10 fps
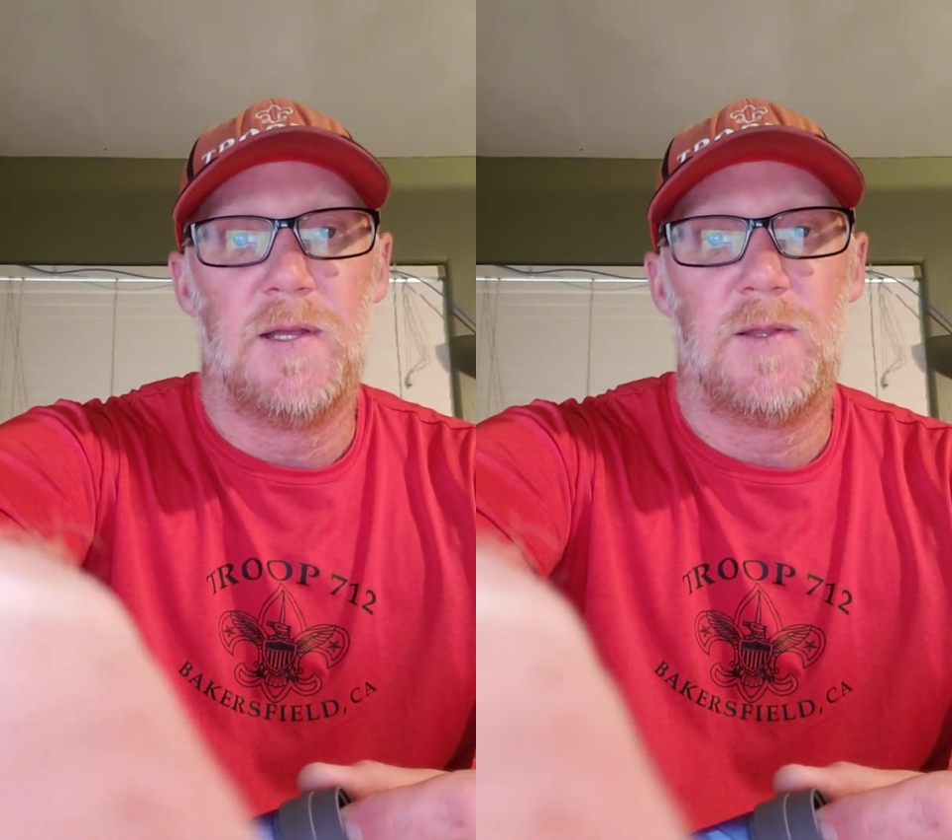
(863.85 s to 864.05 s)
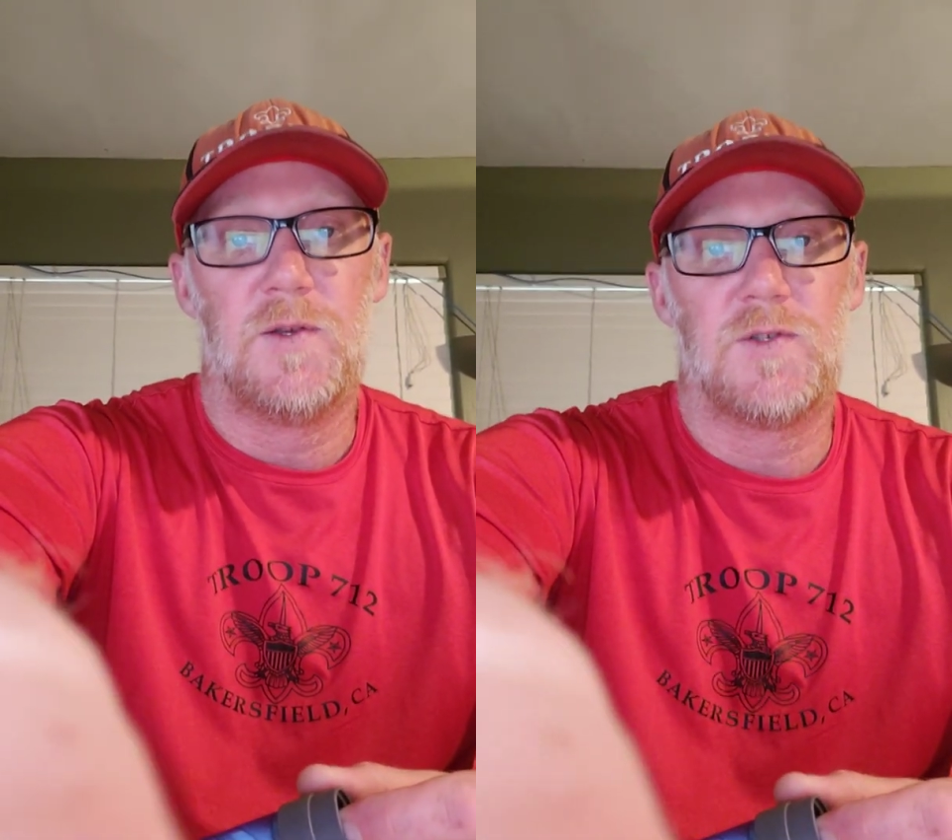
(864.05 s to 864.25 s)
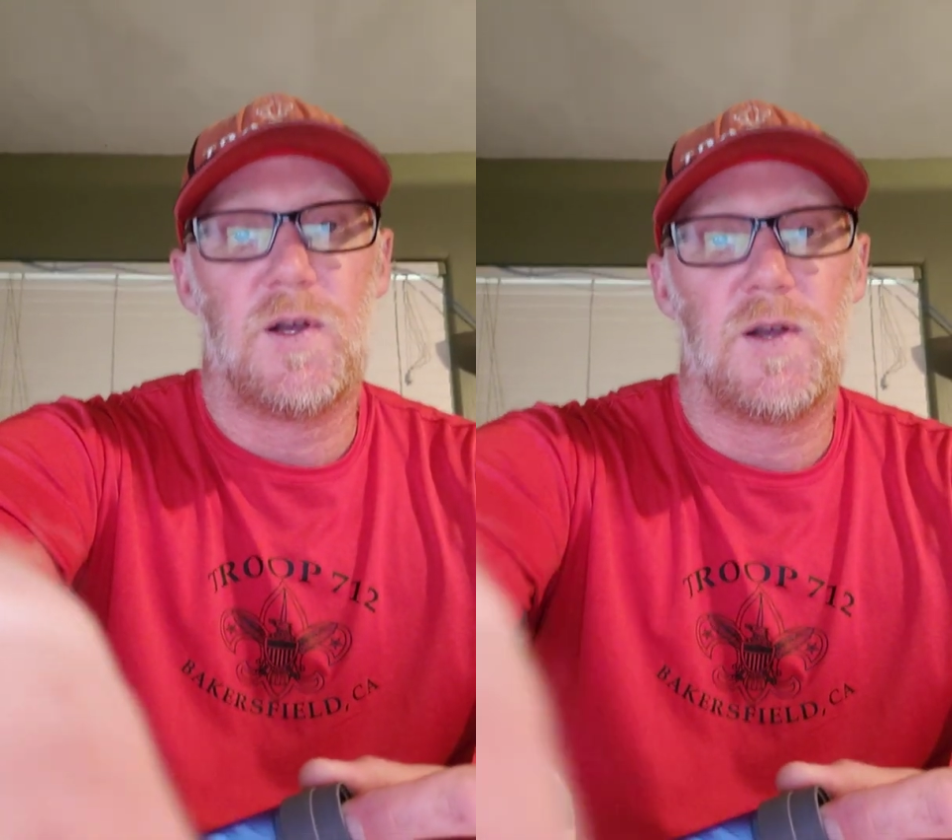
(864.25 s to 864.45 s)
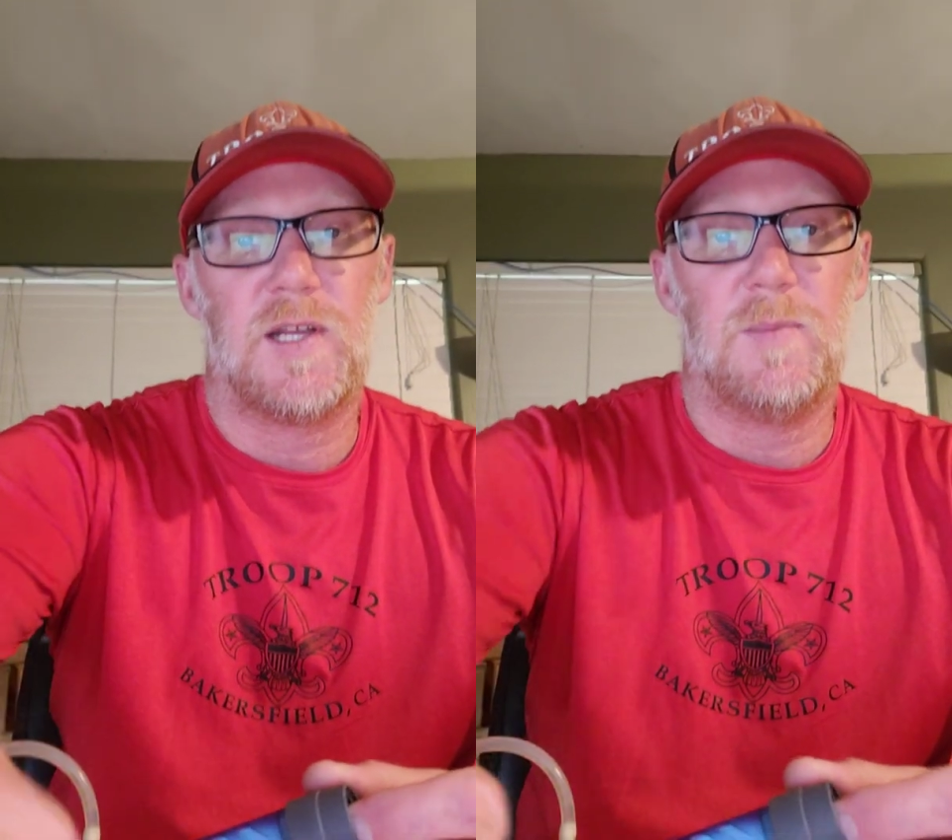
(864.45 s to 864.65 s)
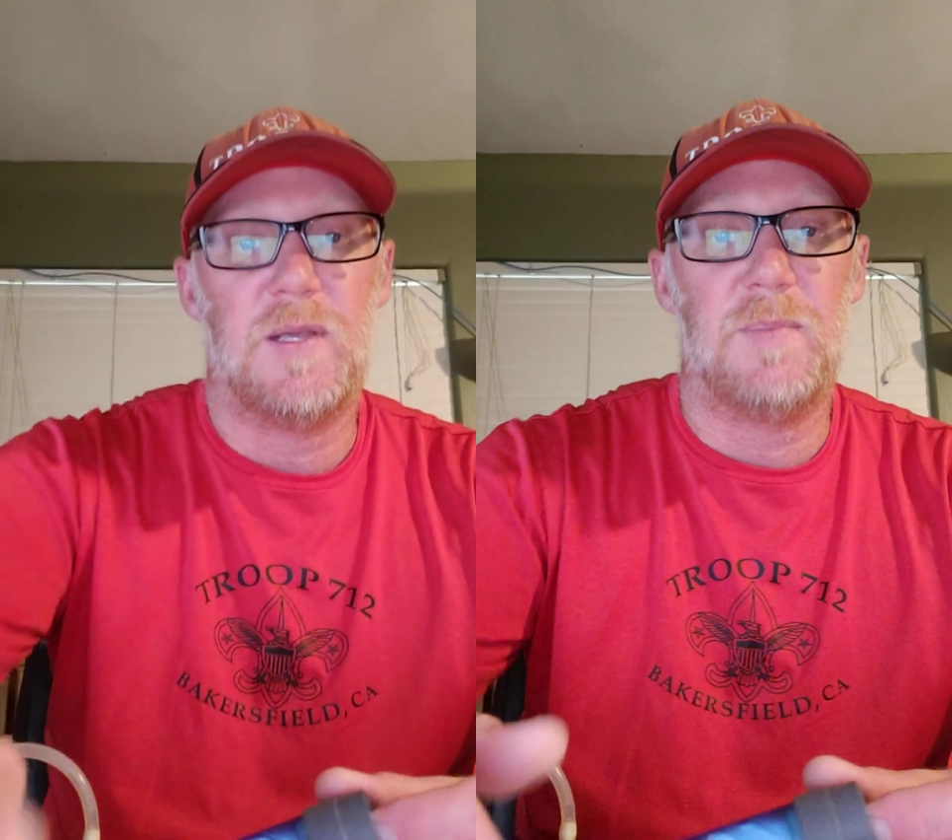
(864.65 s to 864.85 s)
those are
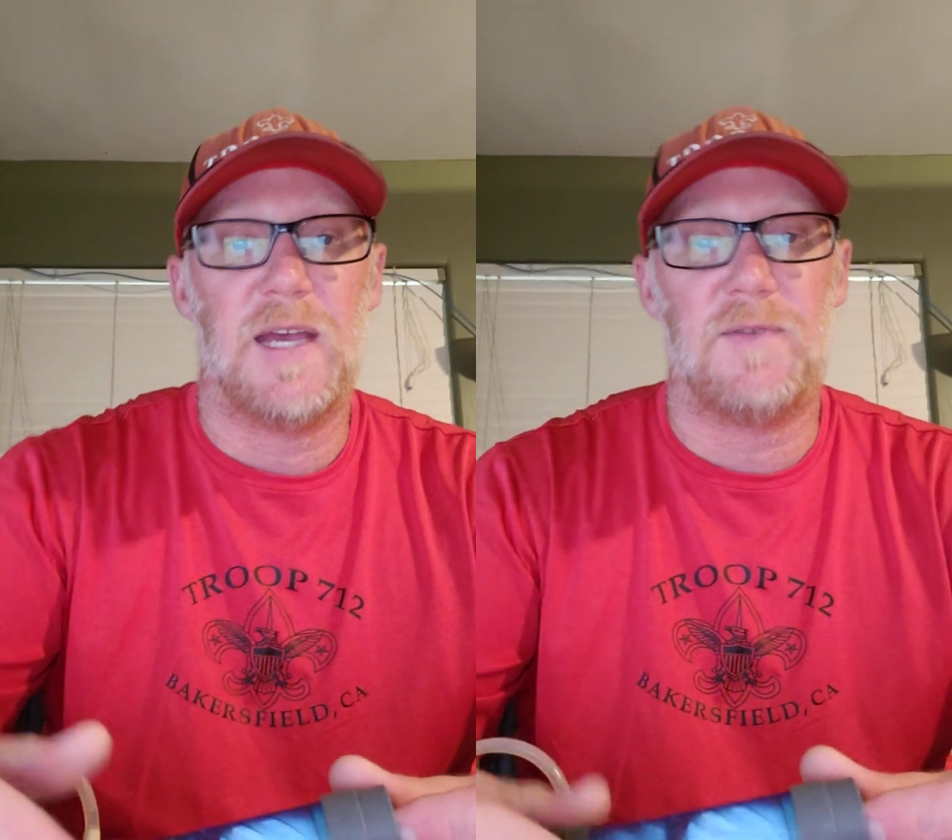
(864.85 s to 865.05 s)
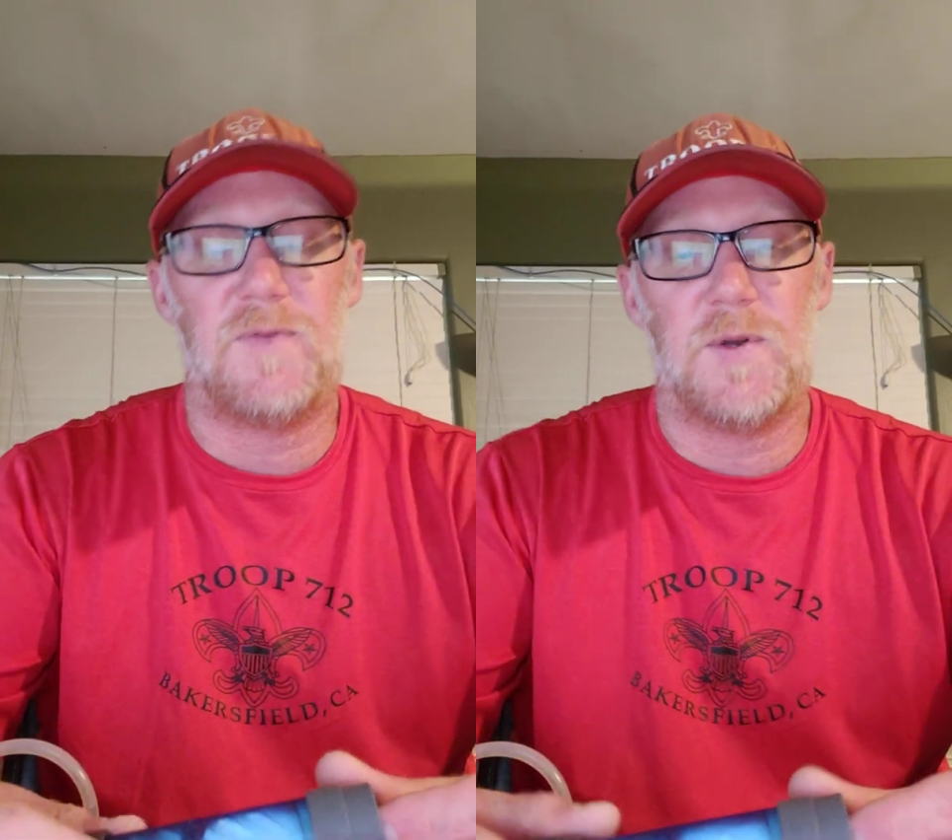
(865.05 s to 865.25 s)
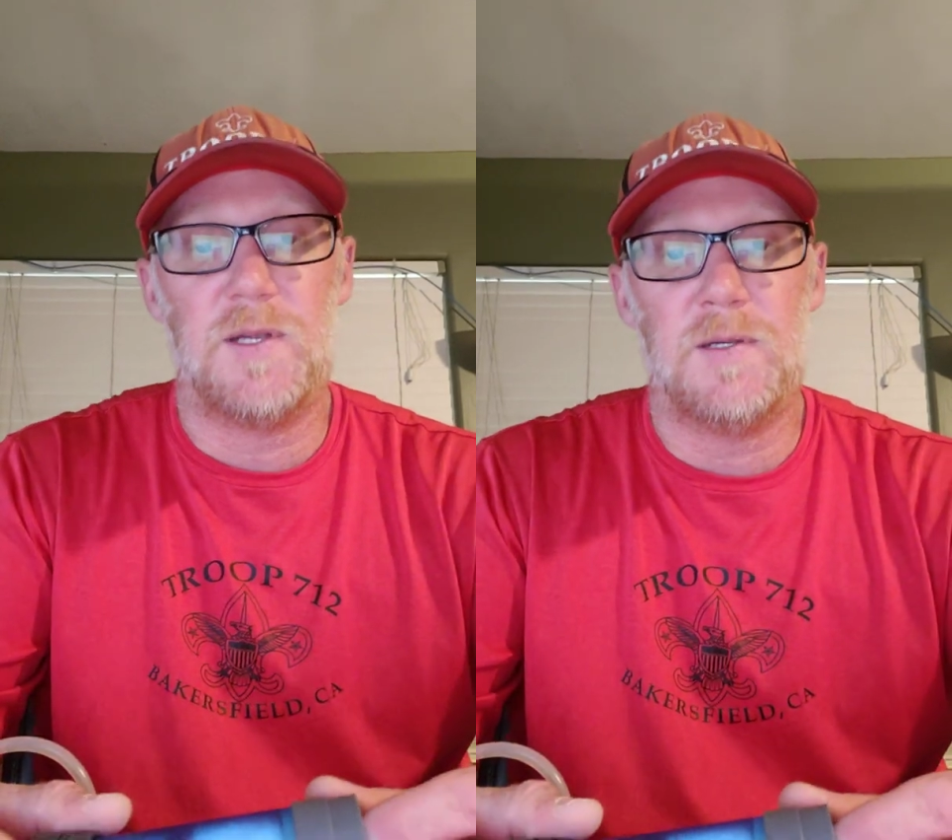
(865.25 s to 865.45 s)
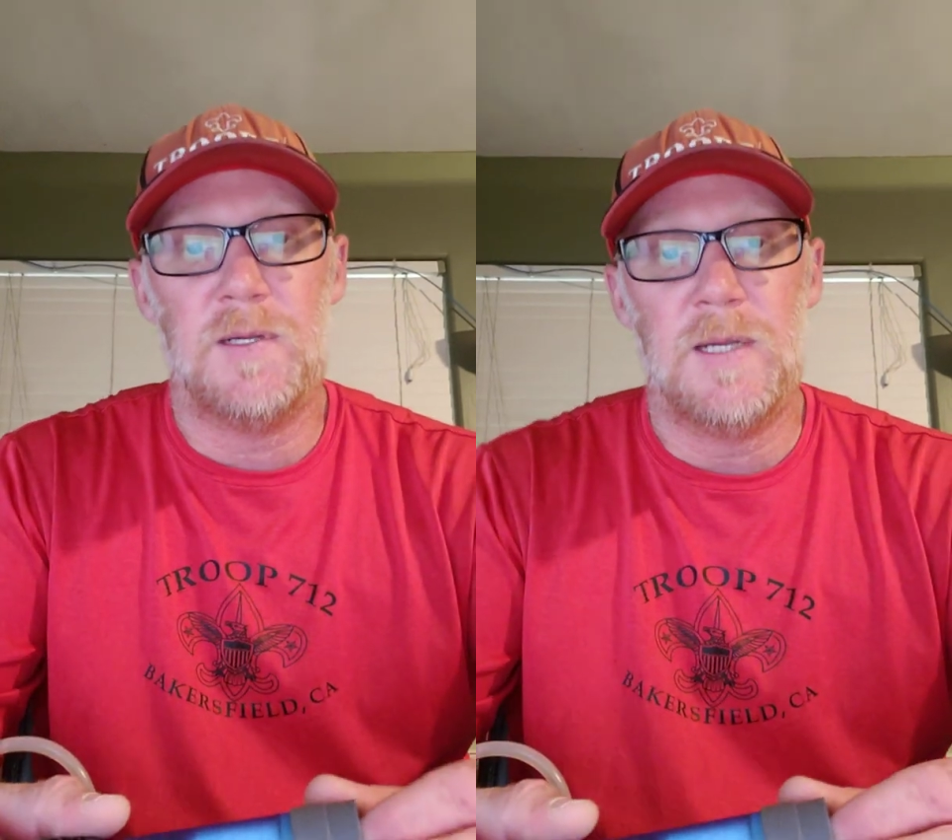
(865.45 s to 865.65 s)
going to be bad for you.